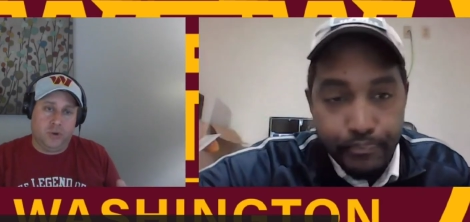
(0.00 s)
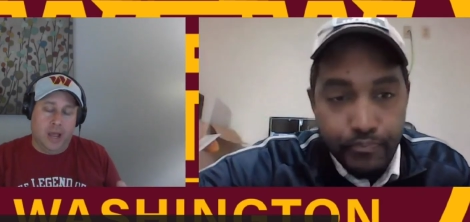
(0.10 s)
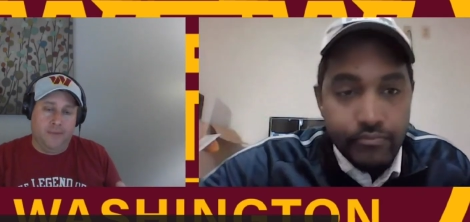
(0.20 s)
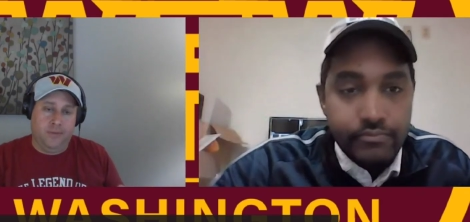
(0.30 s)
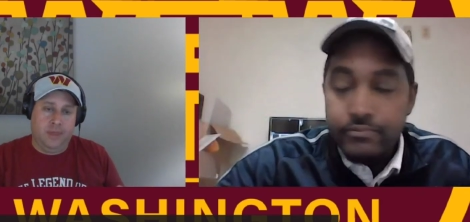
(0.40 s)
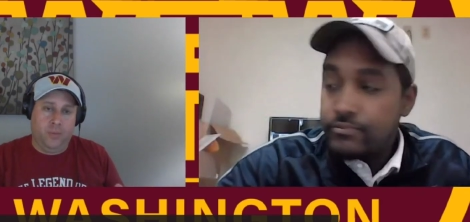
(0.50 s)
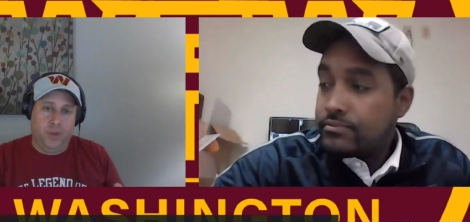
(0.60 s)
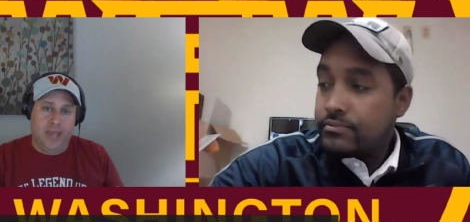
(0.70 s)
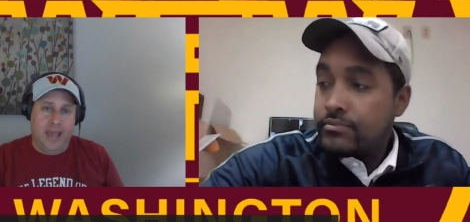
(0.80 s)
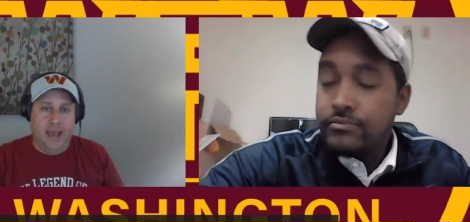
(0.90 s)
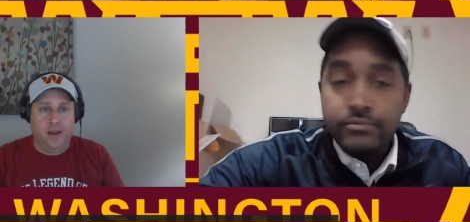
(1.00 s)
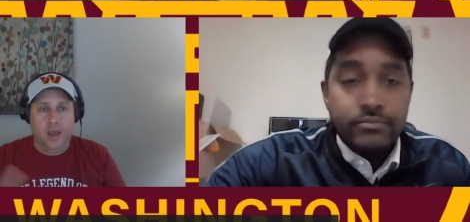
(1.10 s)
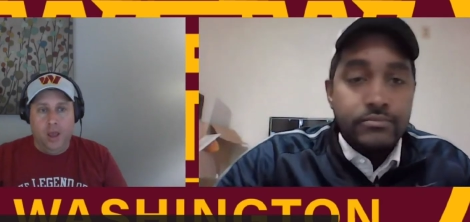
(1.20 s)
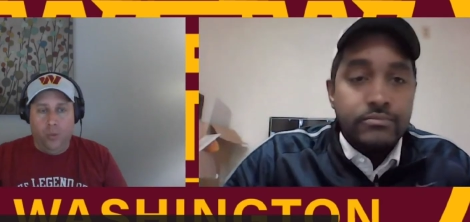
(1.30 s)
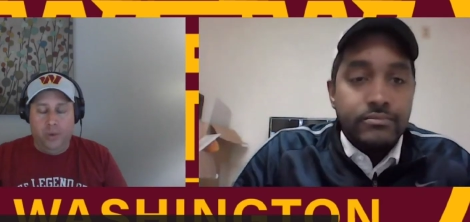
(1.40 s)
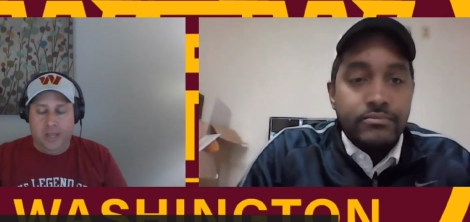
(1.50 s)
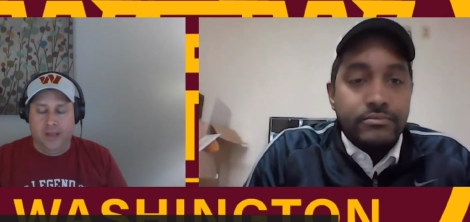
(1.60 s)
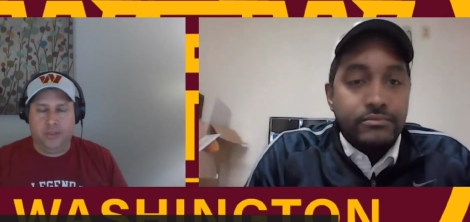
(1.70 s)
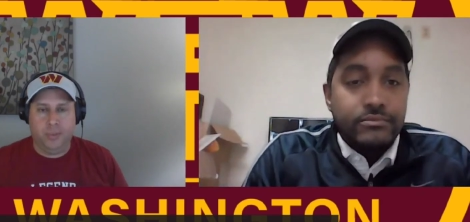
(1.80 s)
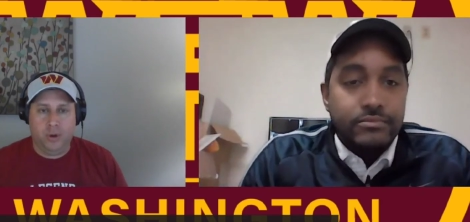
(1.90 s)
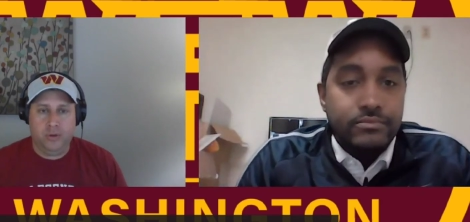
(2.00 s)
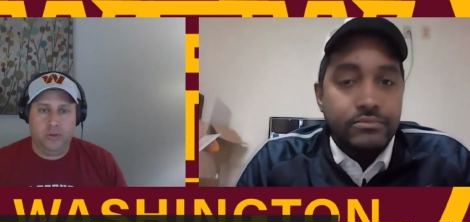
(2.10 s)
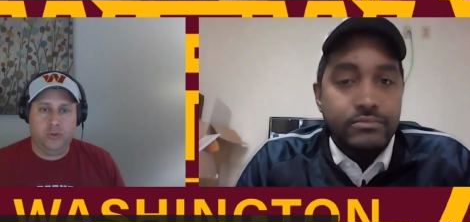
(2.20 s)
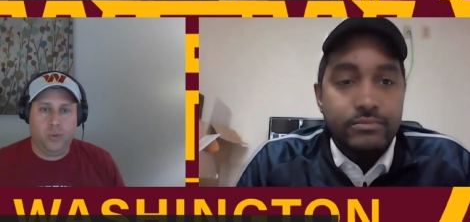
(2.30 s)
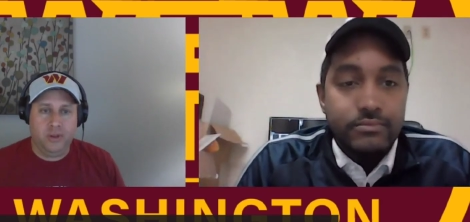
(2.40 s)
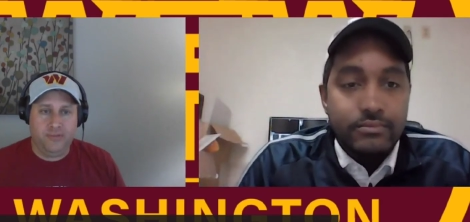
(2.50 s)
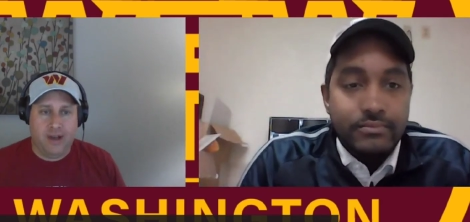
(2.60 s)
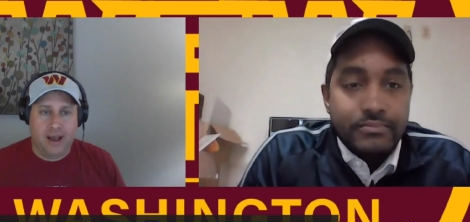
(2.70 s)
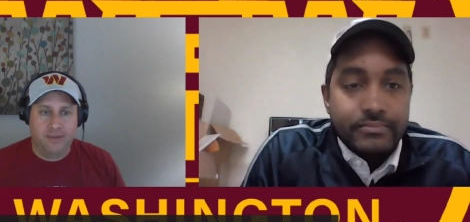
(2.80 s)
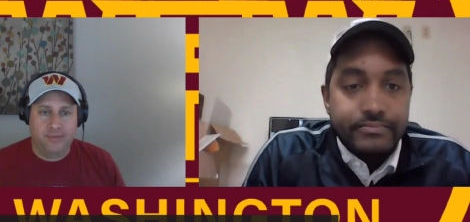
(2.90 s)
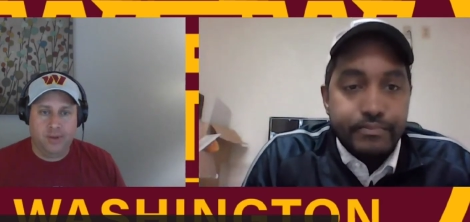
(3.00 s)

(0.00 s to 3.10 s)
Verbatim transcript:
Speaker 1: drive that we had. We got the ball to the 25.